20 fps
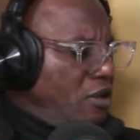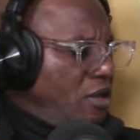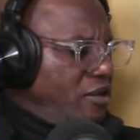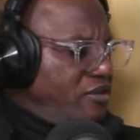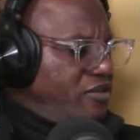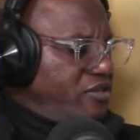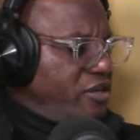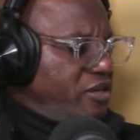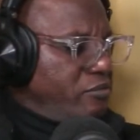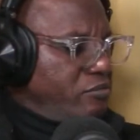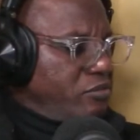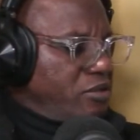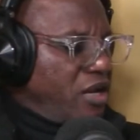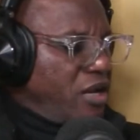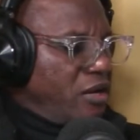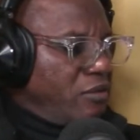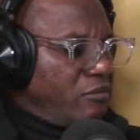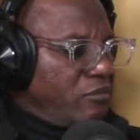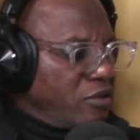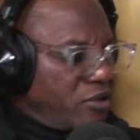at the same
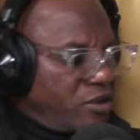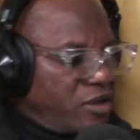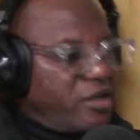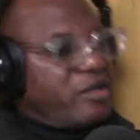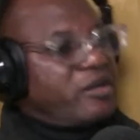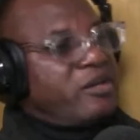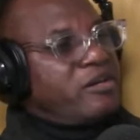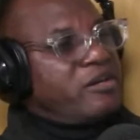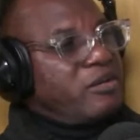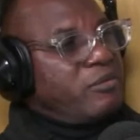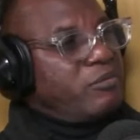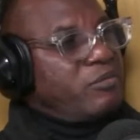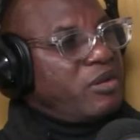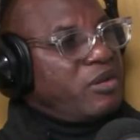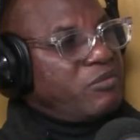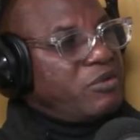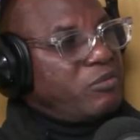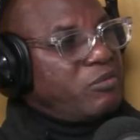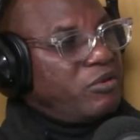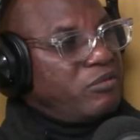time, cleaning the
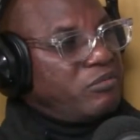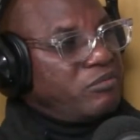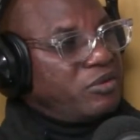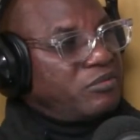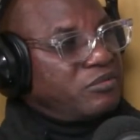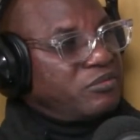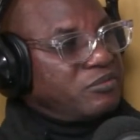baby bonbon.